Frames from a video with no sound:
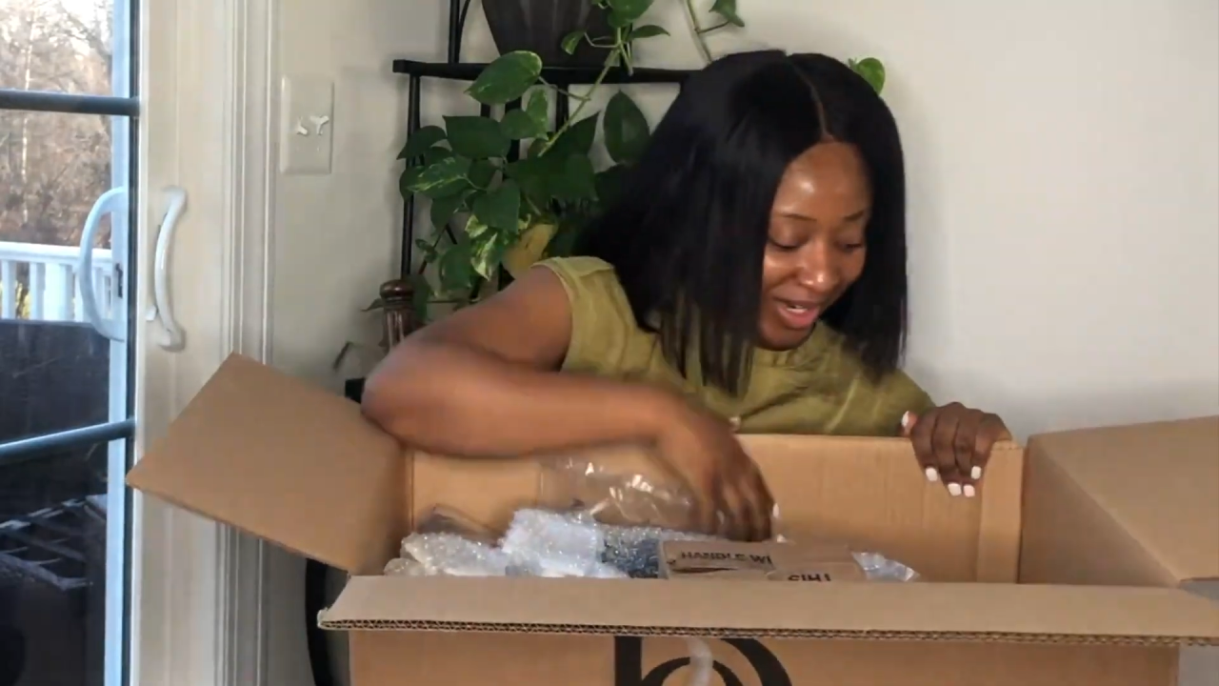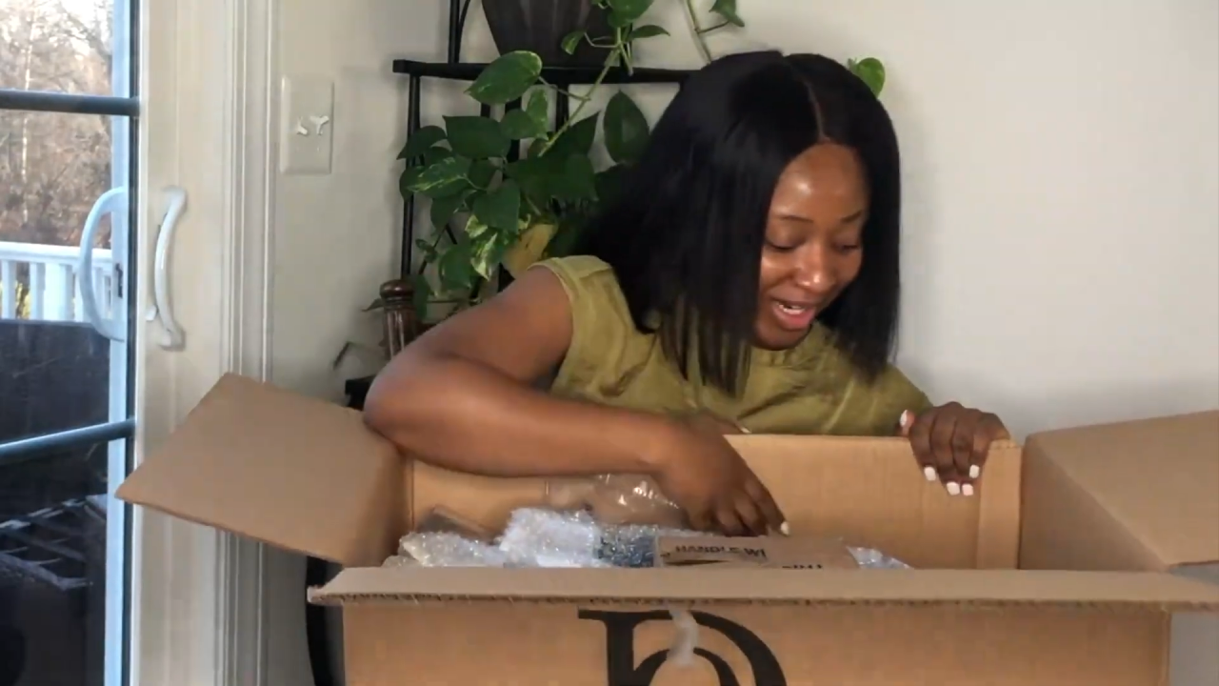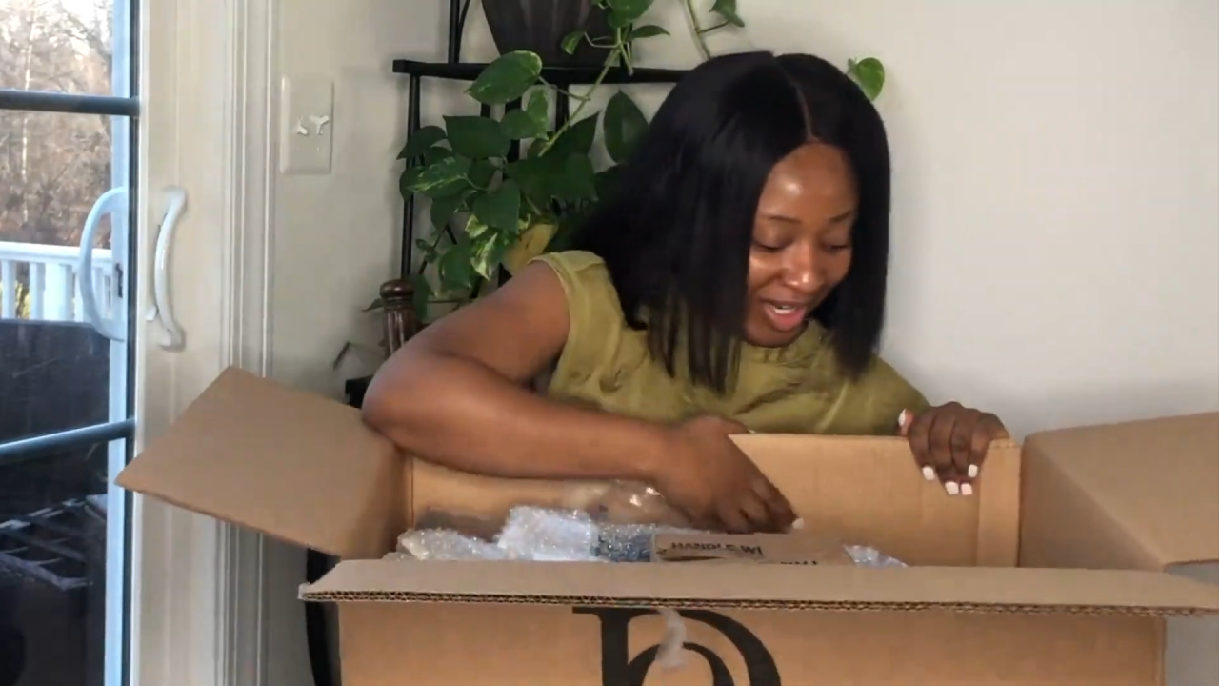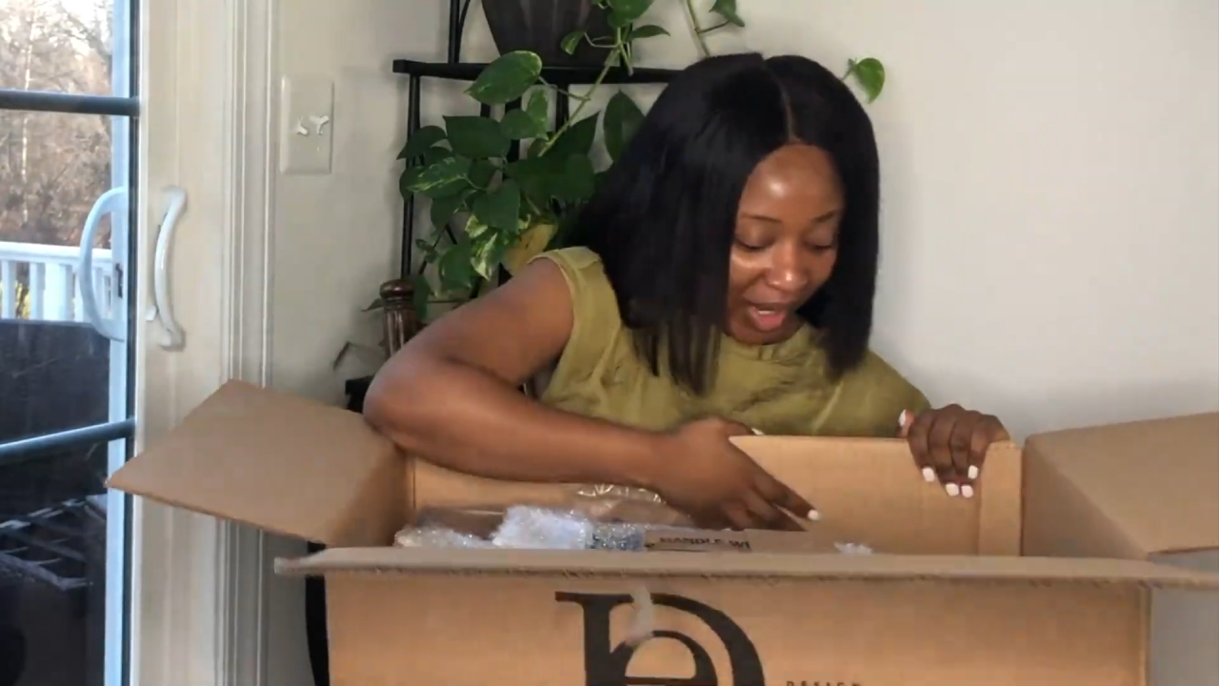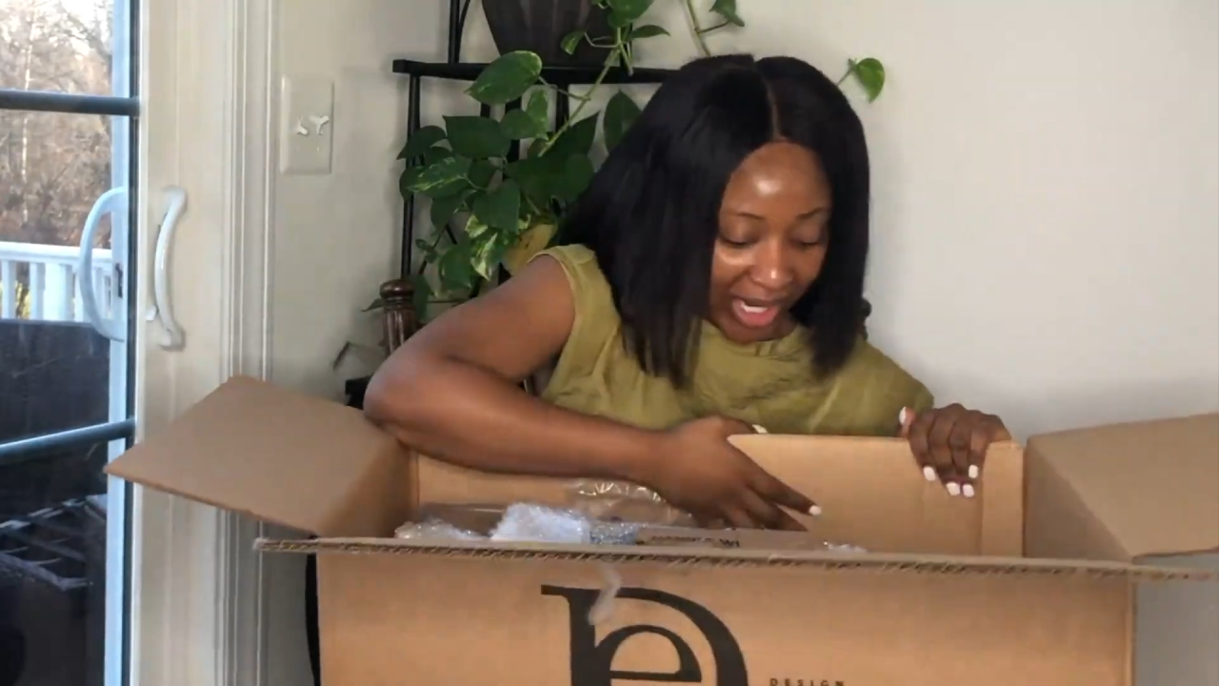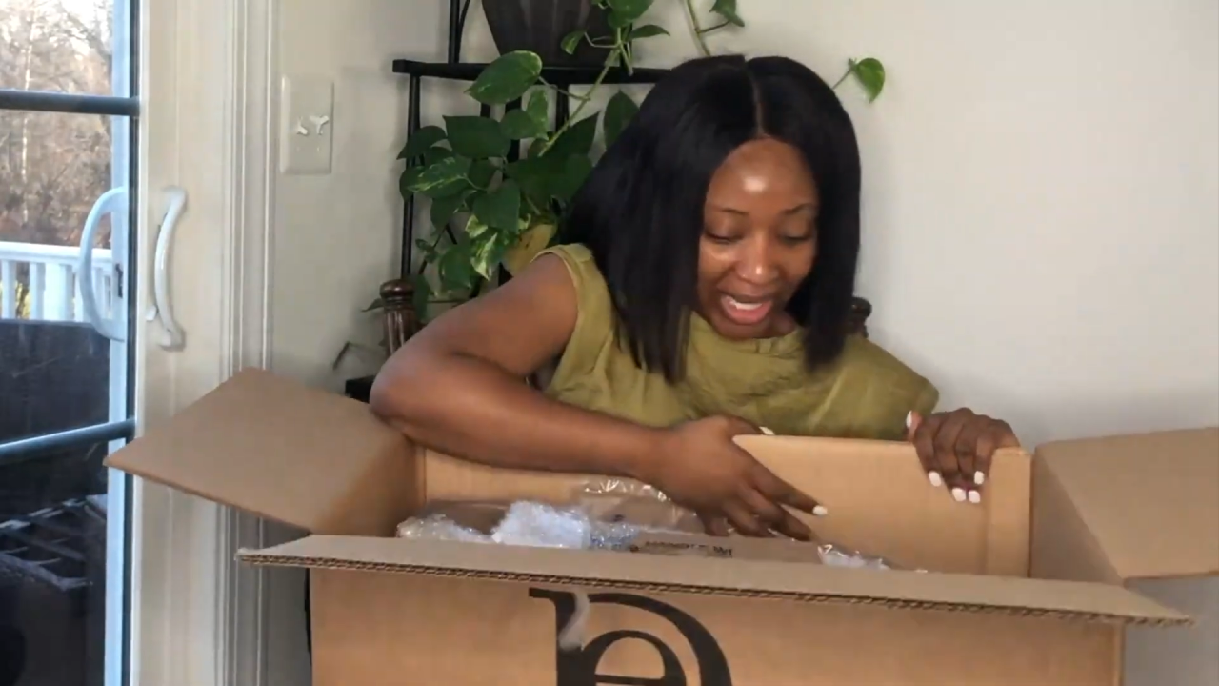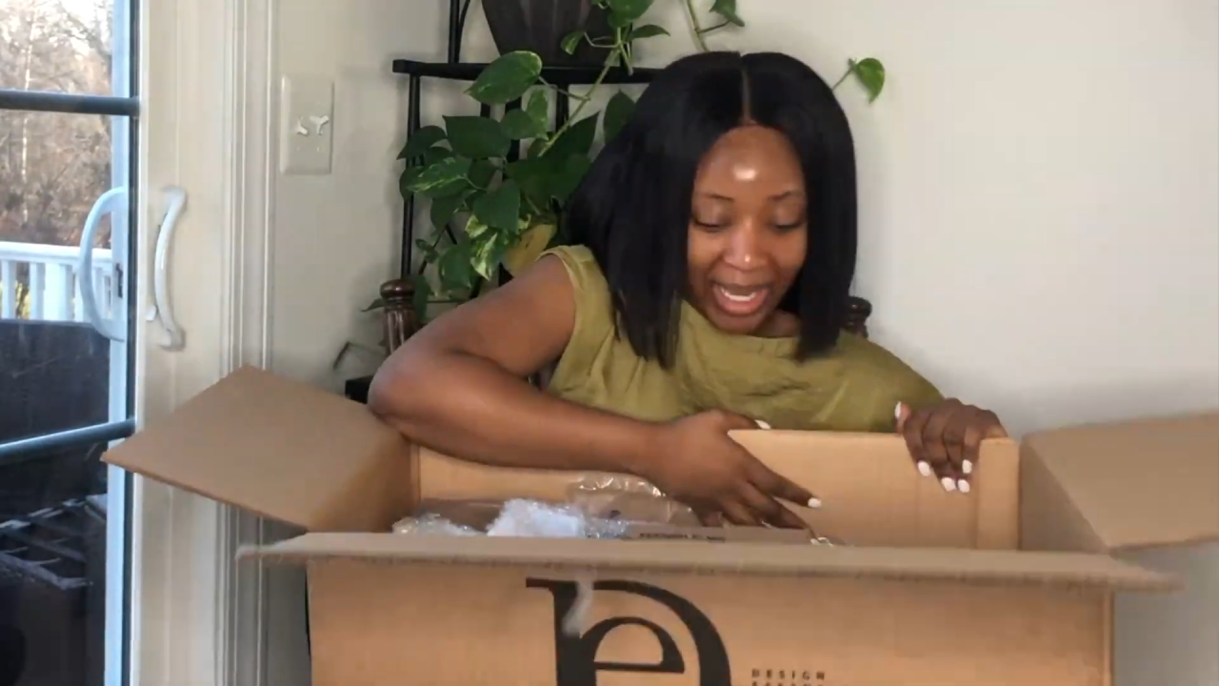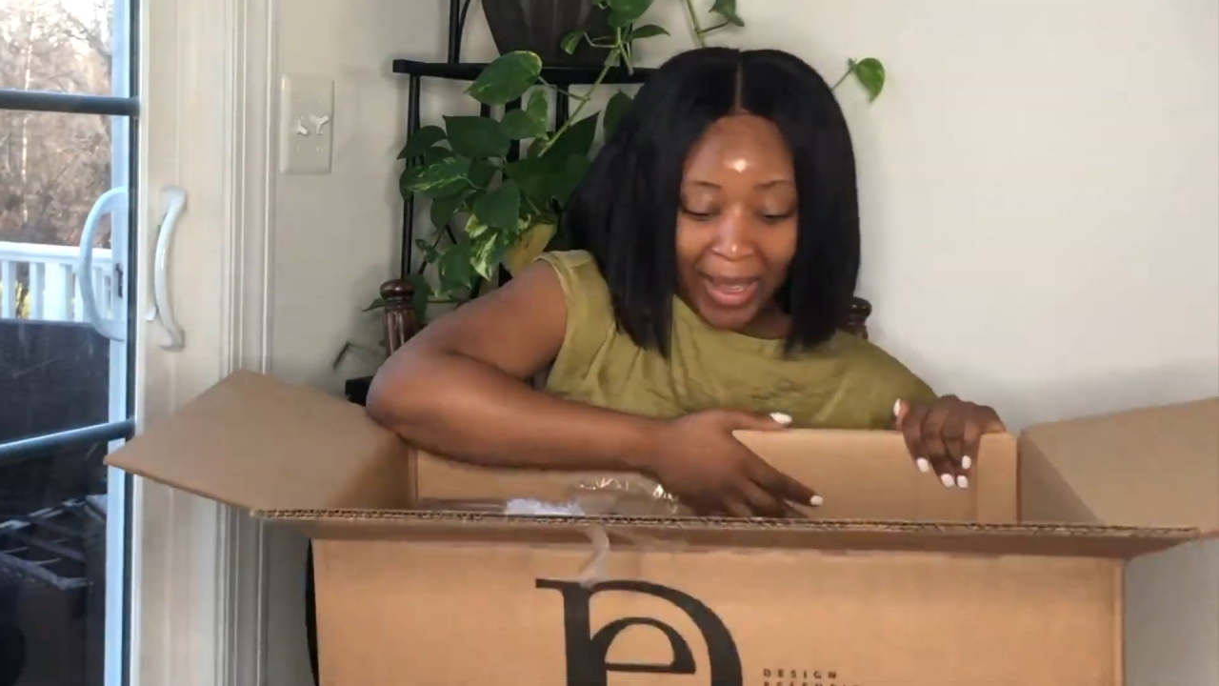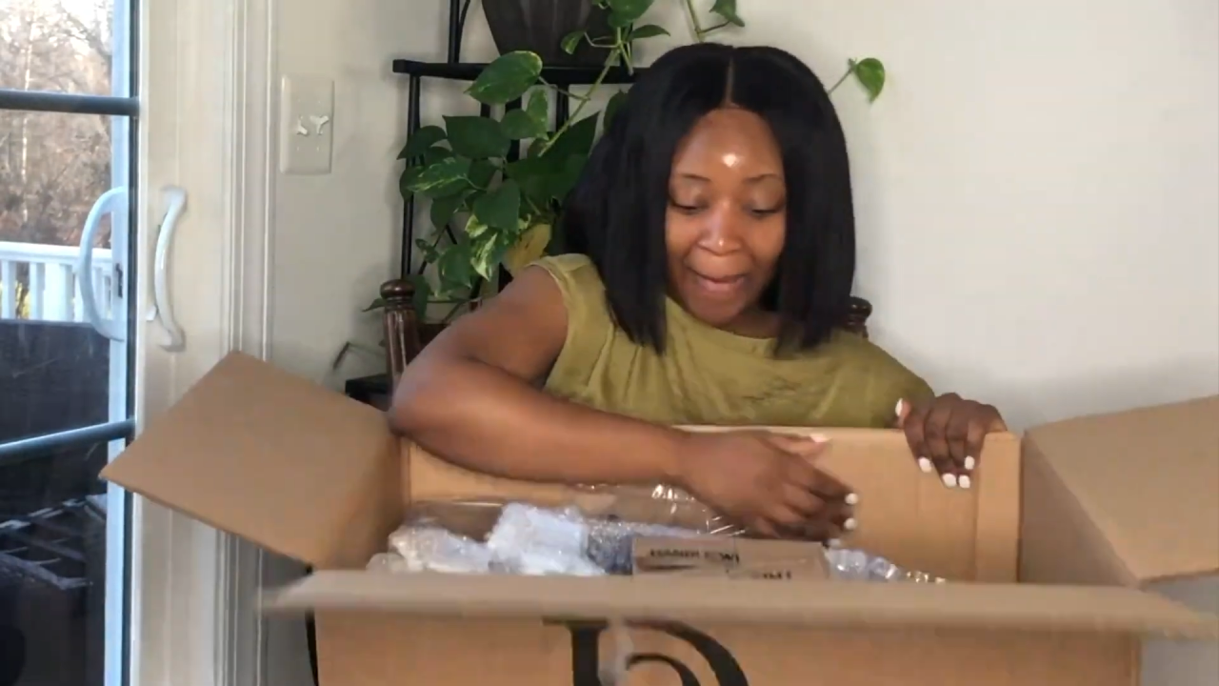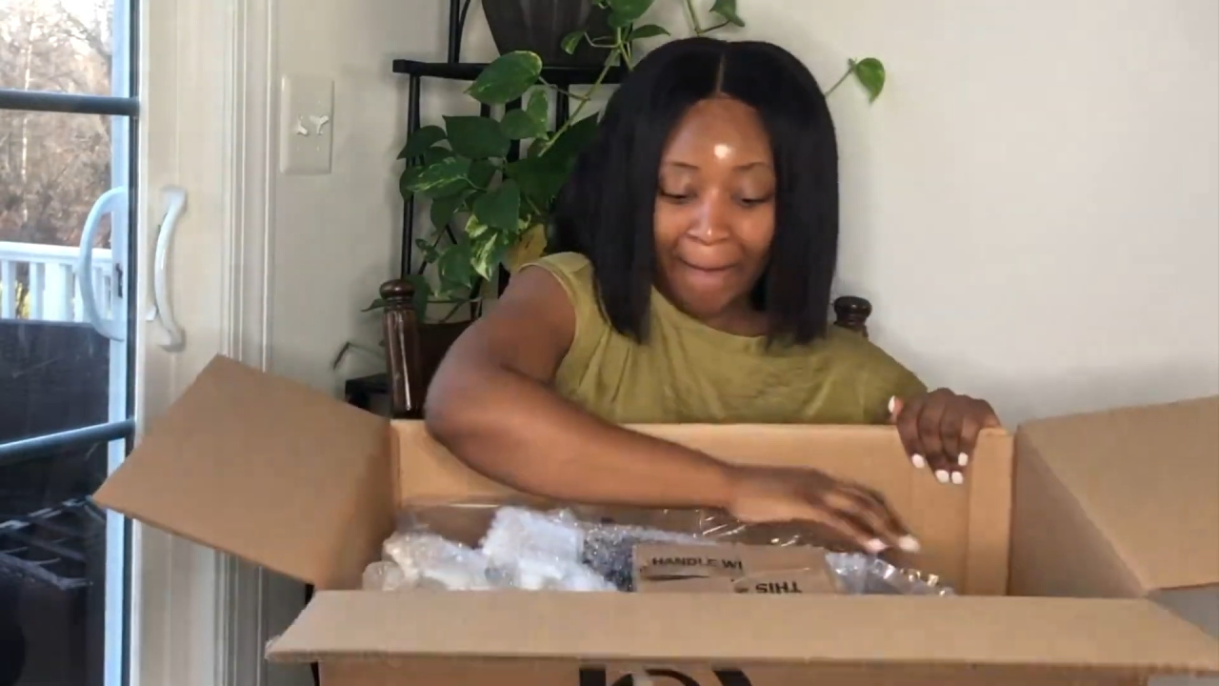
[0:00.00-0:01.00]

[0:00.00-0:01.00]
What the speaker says: and girly,